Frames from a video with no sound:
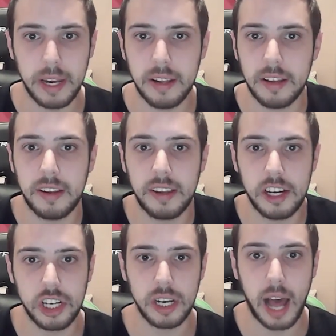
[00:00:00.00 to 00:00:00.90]
And it's a
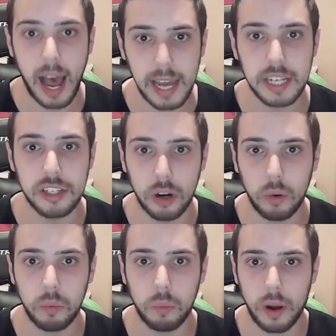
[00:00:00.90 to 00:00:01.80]
decision I
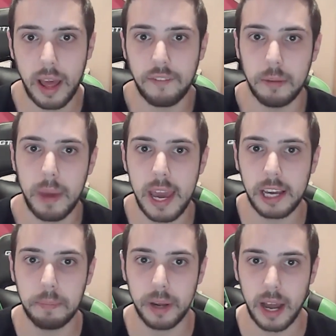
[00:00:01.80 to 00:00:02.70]
don't want to have to
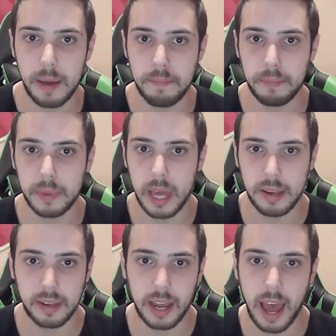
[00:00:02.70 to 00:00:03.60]
make, but I
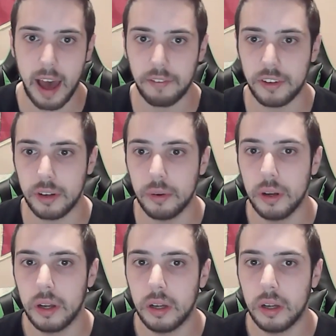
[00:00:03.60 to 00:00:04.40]
guess I have to.